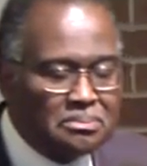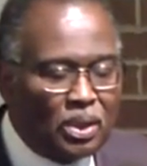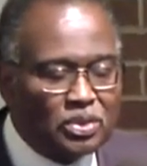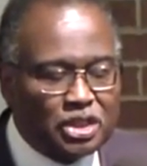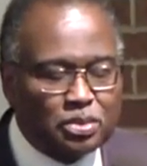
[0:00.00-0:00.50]

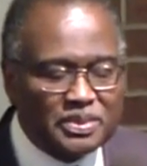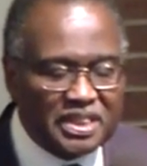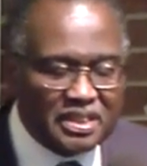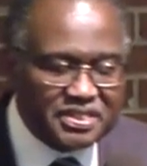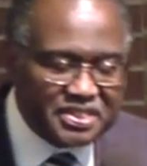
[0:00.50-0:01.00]
Moses was
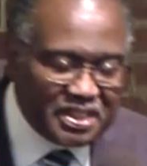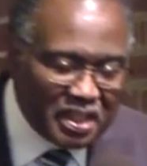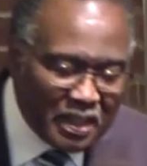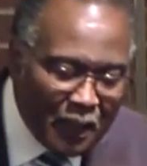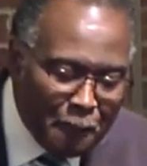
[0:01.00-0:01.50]

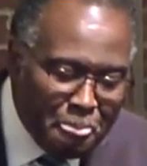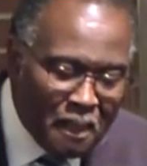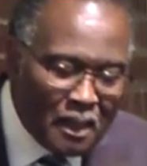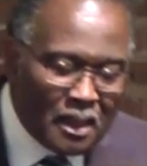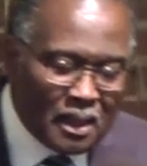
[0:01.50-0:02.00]
interceding.
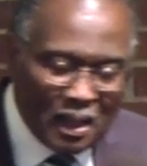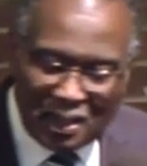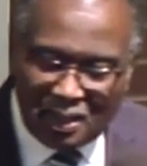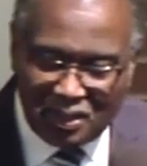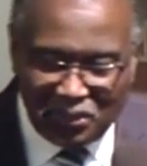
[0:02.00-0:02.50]

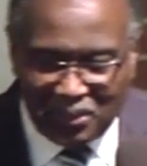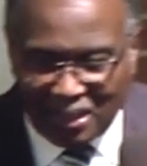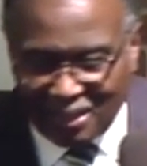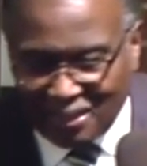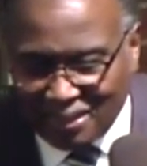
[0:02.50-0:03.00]

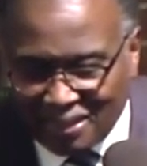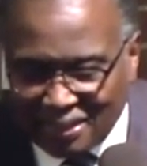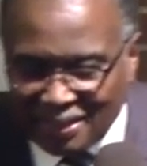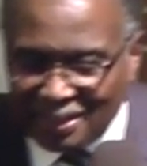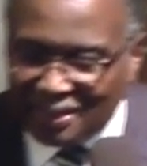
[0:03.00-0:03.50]
Hallelujah.
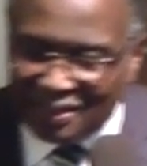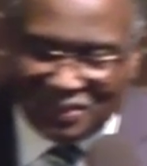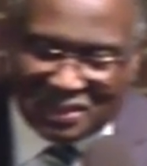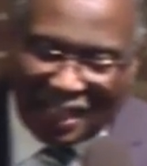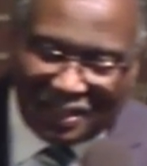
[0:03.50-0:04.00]
It
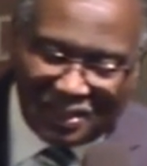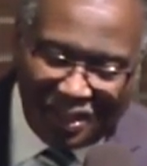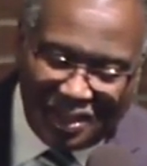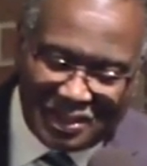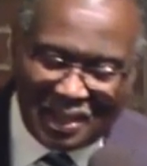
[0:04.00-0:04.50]
was like,
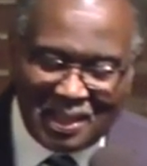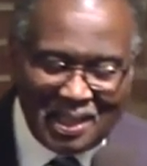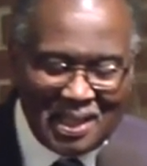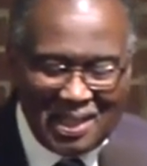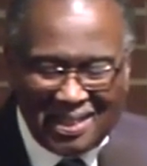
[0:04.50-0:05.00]
God,
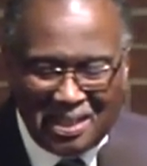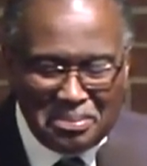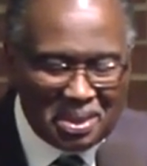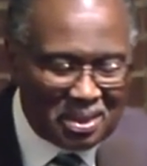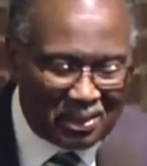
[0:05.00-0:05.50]
leave
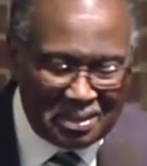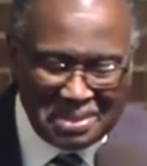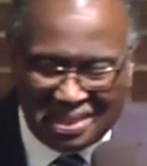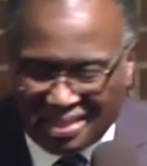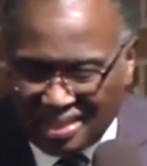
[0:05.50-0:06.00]
me alone. Let
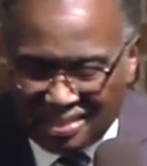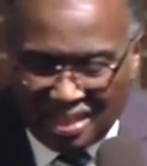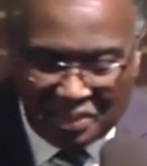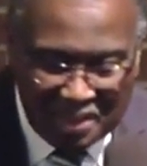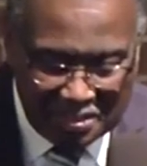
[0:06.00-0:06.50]
me just
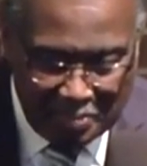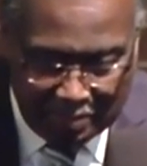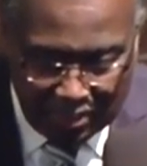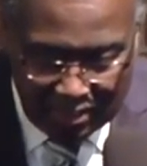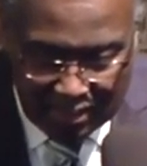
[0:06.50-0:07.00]
deal with this,
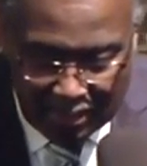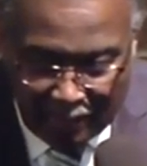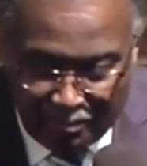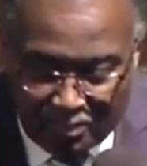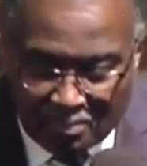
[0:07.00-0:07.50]
people.
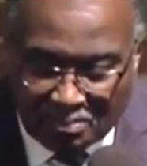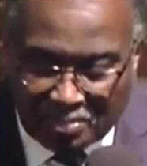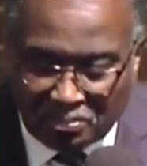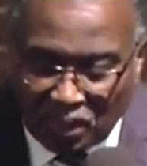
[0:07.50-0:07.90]
But